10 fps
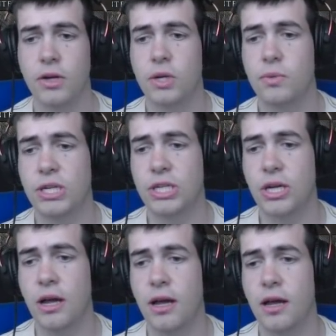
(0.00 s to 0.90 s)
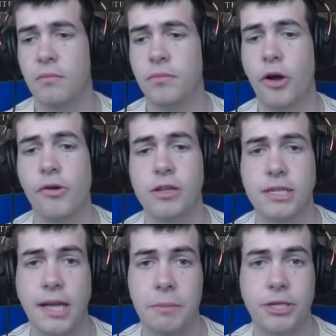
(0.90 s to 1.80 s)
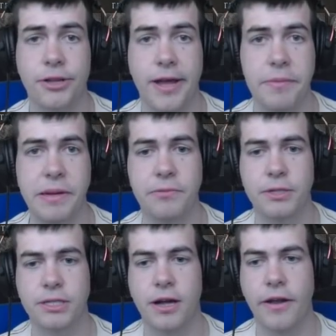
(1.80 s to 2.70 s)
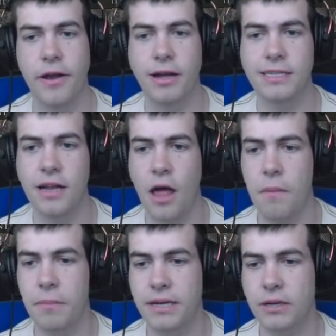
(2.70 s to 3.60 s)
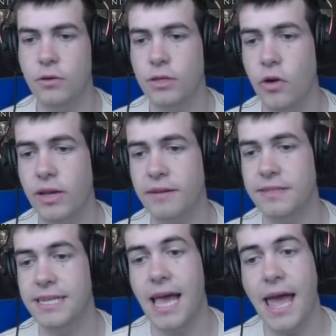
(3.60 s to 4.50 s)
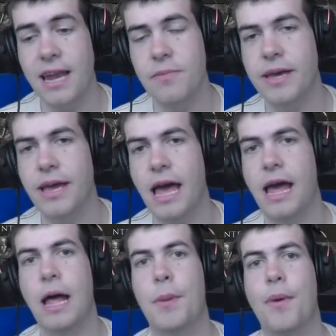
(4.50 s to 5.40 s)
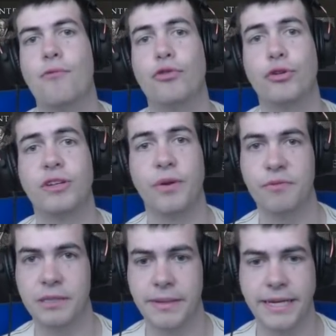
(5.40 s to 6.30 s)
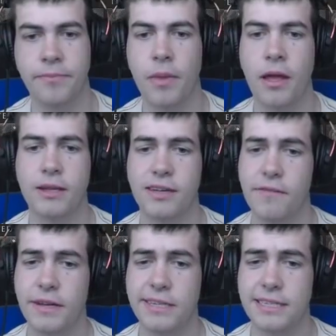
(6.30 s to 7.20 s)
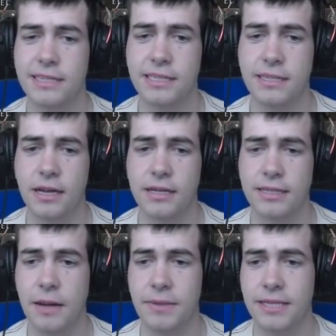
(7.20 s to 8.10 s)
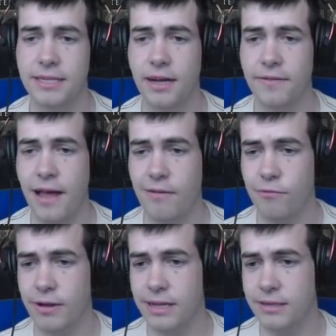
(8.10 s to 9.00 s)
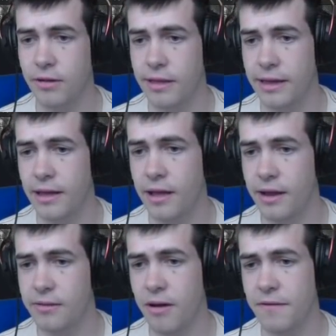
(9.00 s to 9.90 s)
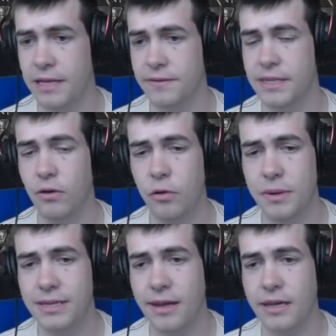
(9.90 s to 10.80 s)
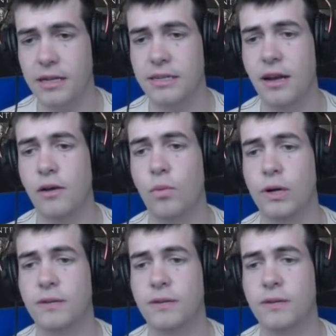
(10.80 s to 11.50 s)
which not only does damage to the enemy, which is kind of nice, but it also gives the enemy a reduced movement speed. So if you can slam into the side of cavalry, that sort of thing, it's quite effective. It's almost like a slightly worse